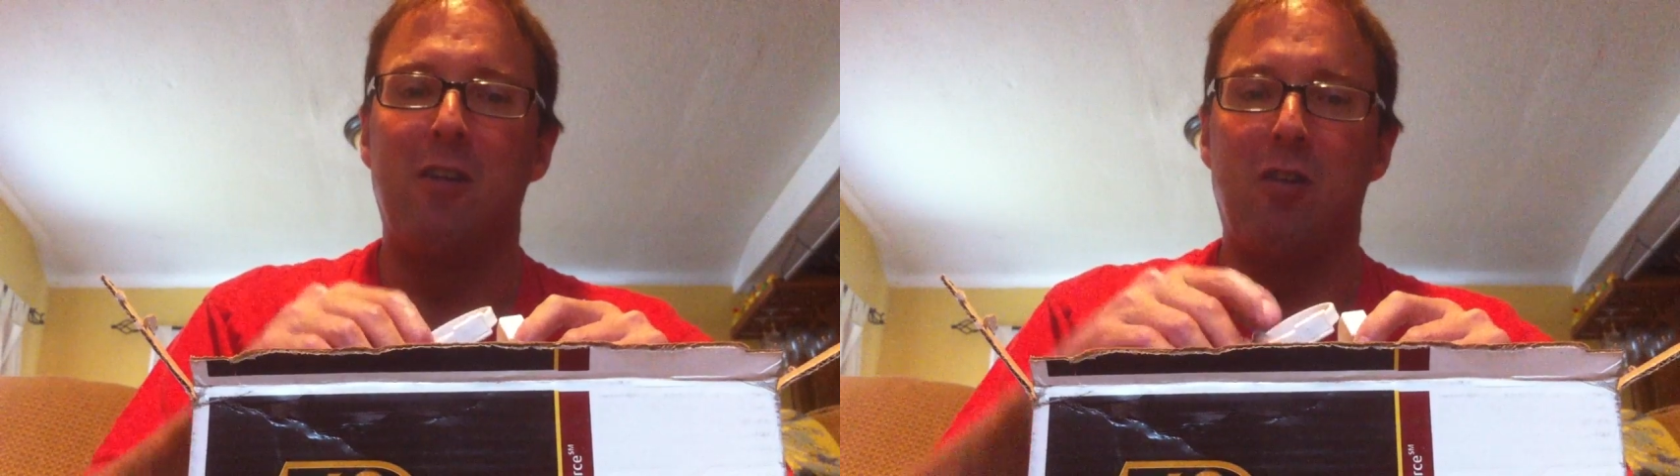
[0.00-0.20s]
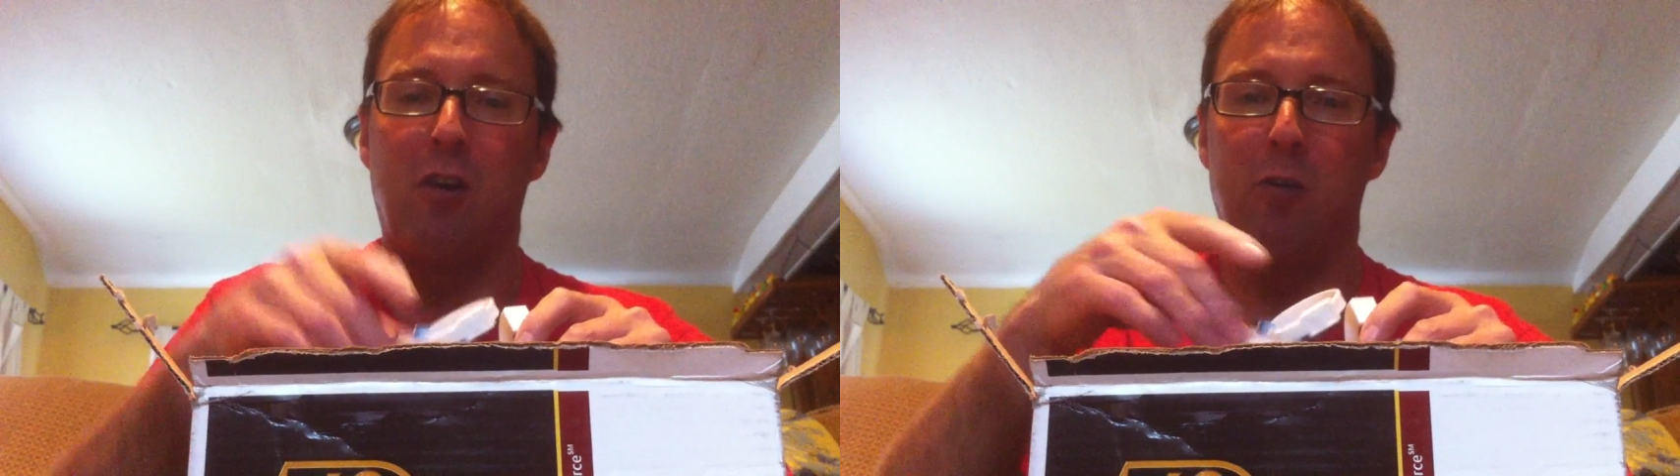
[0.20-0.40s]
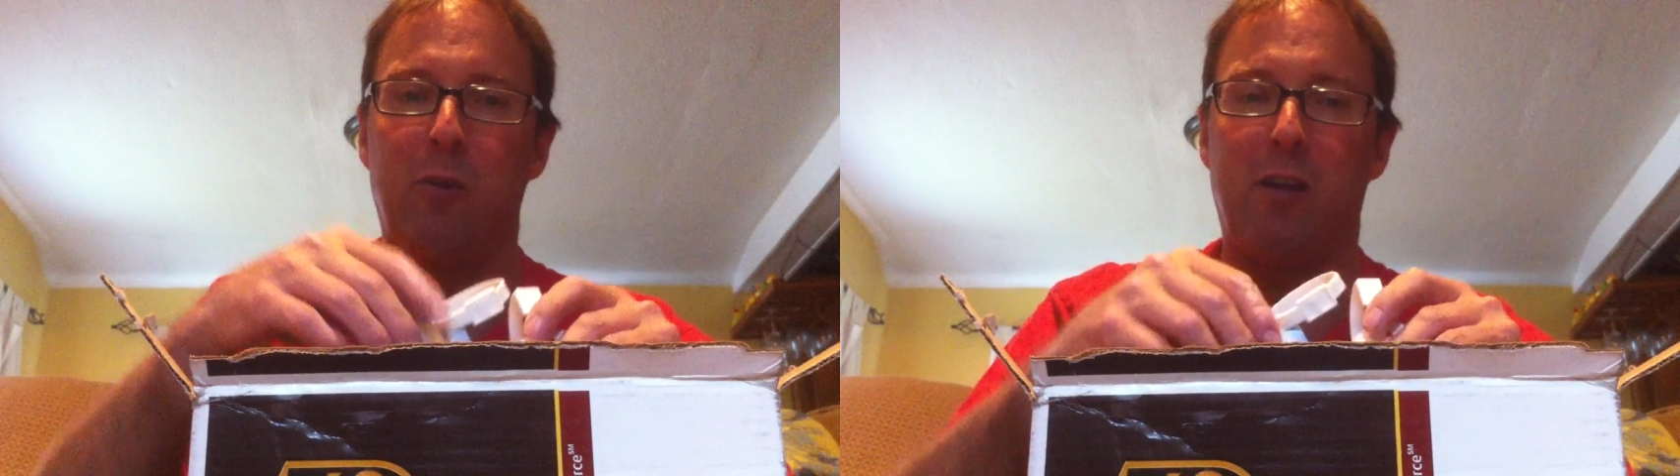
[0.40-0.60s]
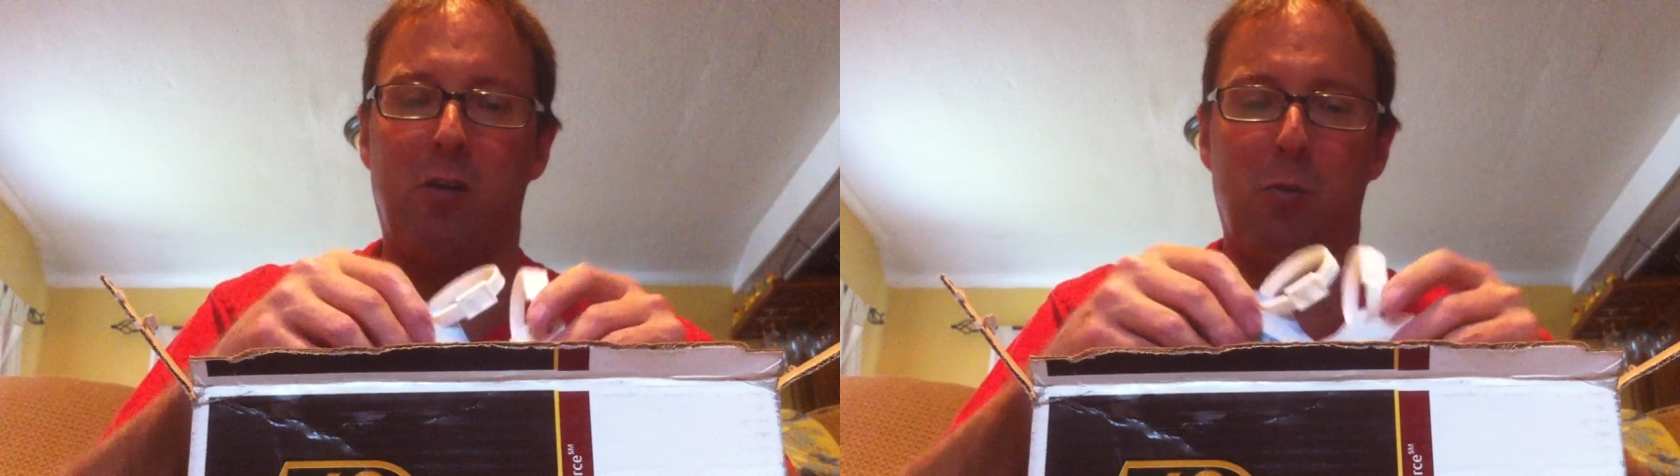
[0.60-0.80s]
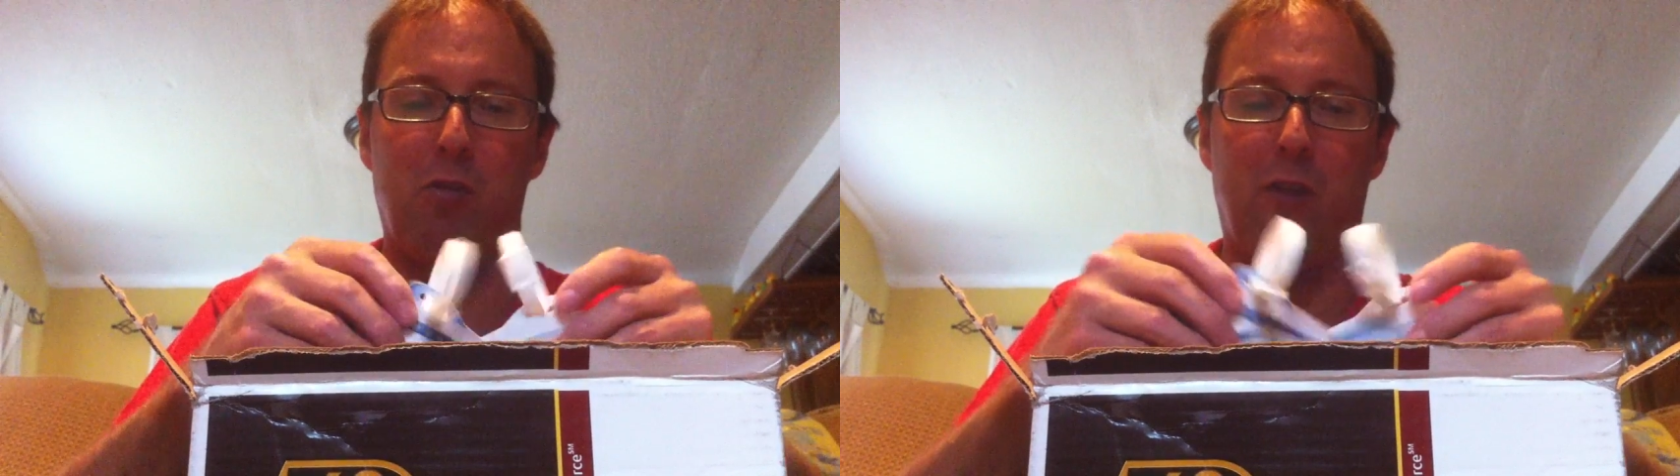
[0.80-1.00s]
So we
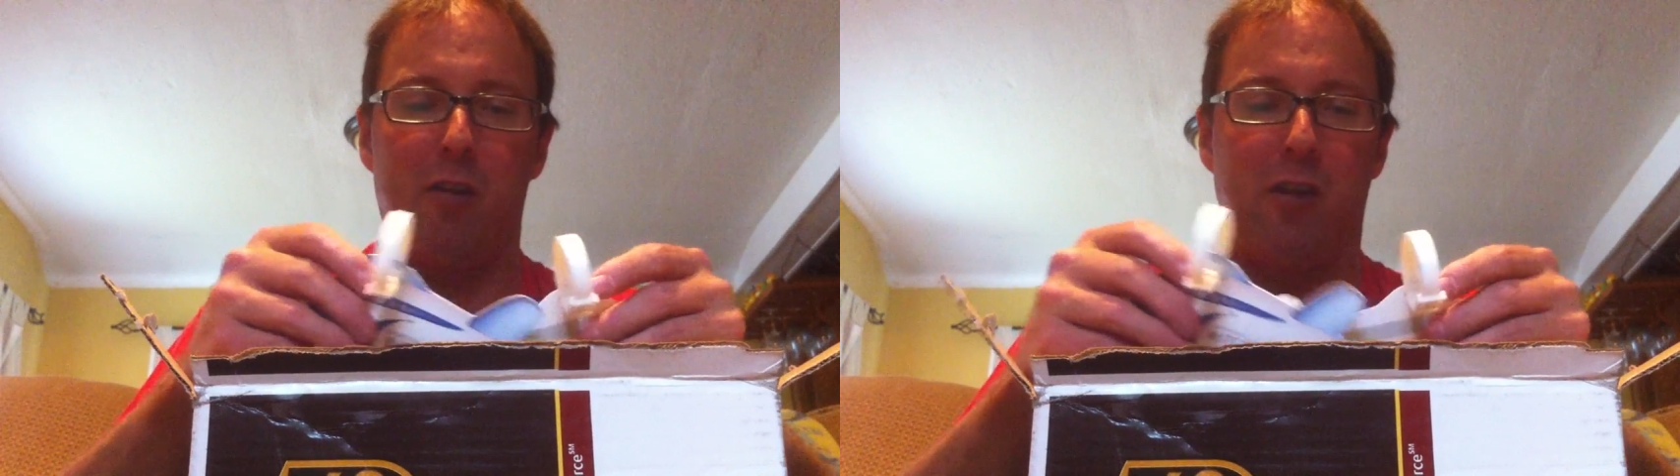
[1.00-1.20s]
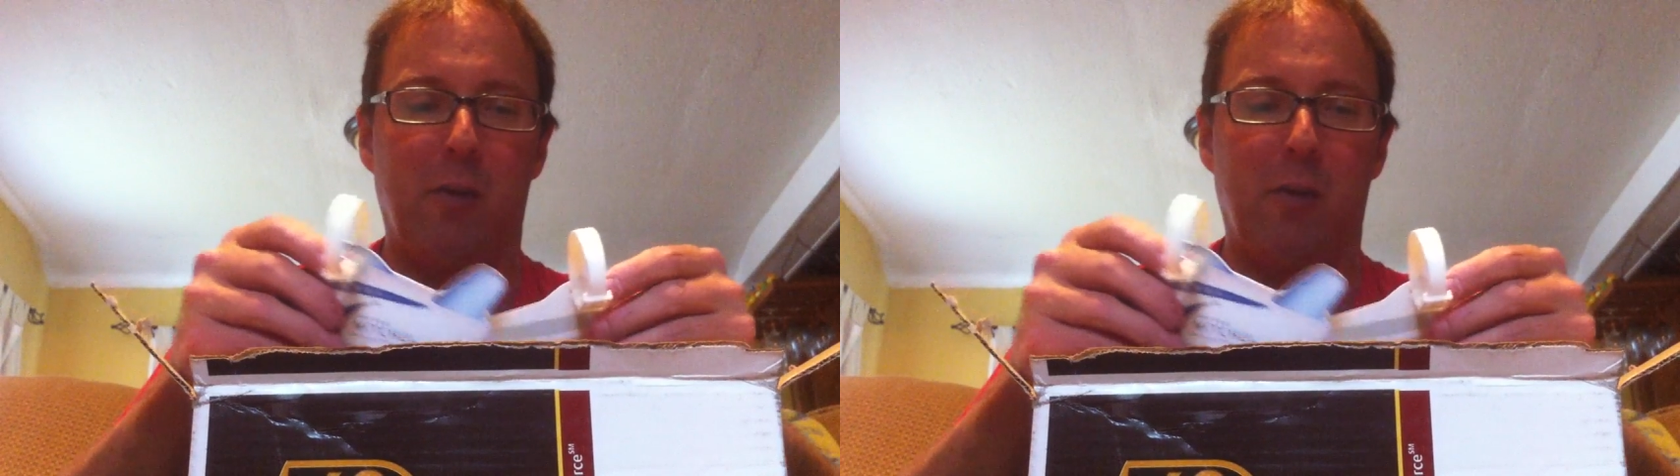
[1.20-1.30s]
got some stress